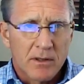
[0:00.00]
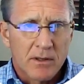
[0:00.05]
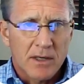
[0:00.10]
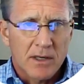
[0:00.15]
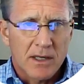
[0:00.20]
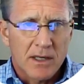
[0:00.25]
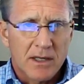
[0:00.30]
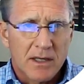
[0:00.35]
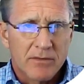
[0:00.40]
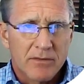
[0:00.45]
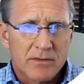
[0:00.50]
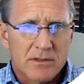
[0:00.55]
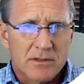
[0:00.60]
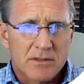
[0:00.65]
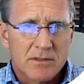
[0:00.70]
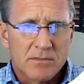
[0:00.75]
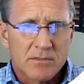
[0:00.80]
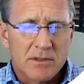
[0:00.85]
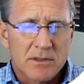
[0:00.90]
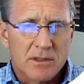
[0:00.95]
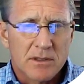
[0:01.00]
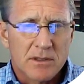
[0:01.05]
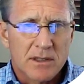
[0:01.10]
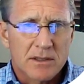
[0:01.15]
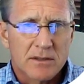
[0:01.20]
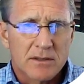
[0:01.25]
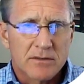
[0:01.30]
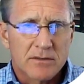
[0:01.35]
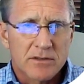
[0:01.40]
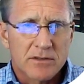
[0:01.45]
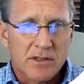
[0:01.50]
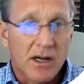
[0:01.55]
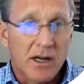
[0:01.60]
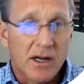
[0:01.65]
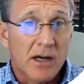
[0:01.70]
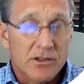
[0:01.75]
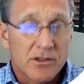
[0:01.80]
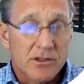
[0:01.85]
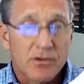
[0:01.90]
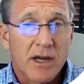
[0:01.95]
and even some selective
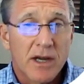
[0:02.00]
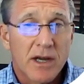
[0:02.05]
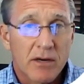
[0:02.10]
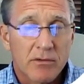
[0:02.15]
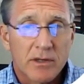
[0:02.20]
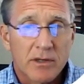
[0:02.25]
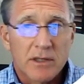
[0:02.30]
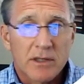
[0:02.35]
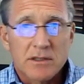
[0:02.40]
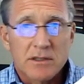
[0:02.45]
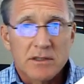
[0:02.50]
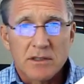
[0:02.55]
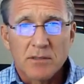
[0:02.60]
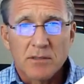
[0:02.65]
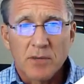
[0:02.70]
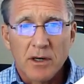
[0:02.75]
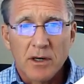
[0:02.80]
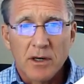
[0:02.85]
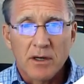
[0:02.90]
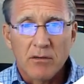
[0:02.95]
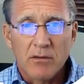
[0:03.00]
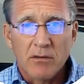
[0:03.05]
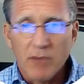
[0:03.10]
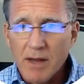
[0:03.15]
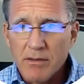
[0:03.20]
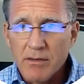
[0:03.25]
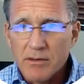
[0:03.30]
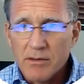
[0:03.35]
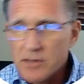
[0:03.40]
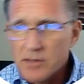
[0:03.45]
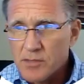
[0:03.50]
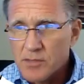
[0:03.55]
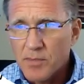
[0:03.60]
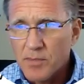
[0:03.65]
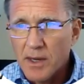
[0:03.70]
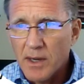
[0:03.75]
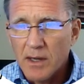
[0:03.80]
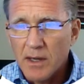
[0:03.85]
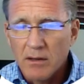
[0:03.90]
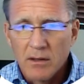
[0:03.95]
stocks or equities in the market rather than just
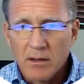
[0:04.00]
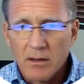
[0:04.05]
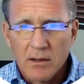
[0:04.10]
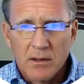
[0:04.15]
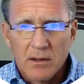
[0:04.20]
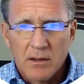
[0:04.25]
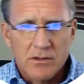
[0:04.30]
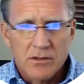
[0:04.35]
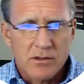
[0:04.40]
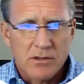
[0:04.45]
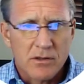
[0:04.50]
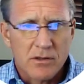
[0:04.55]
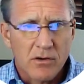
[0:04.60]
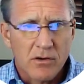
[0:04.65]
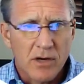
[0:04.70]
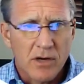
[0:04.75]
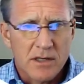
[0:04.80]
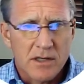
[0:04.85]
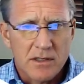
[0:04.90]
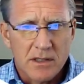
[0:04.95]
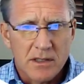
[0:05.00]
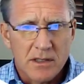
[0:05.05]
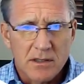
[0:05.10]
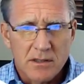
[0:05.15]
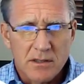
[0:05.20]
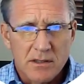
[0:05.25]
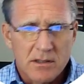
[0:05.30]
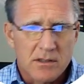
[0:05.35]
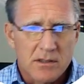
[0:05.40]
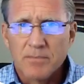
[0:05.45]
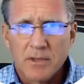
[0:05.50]
buying just across the indices,